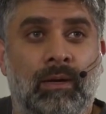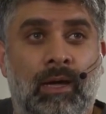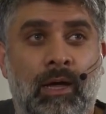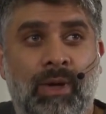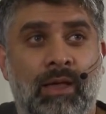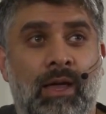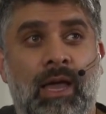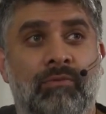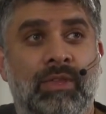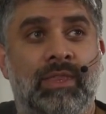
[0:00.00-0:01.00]
How about
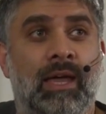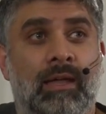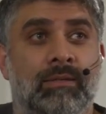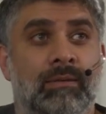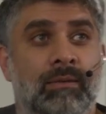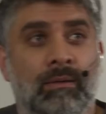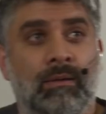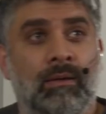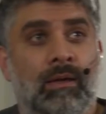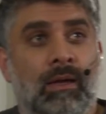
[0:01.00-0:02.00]
having that
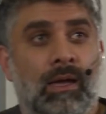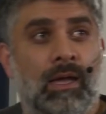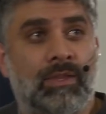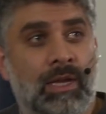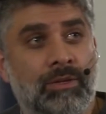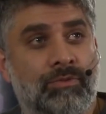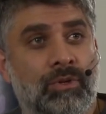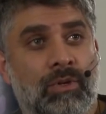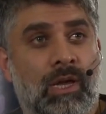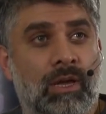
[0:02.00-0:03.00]
at the end of
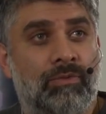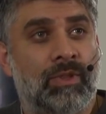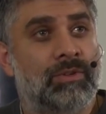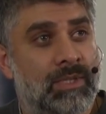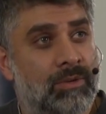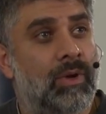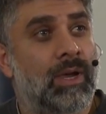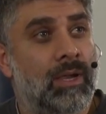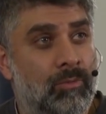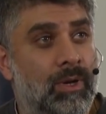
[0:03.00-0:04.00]
your life, and you said,
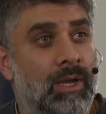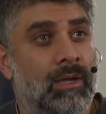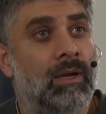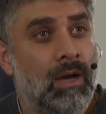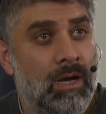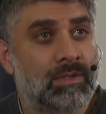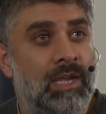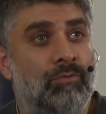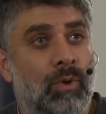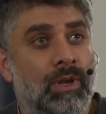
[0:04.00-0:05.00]
wait, I
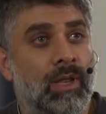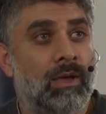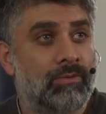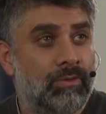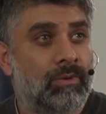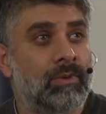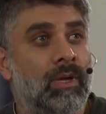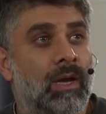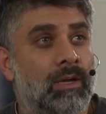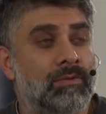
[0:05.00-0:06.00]
saved one life,
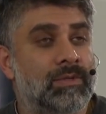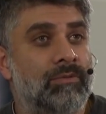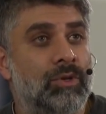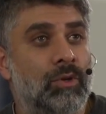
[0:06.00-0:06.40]
and I've saved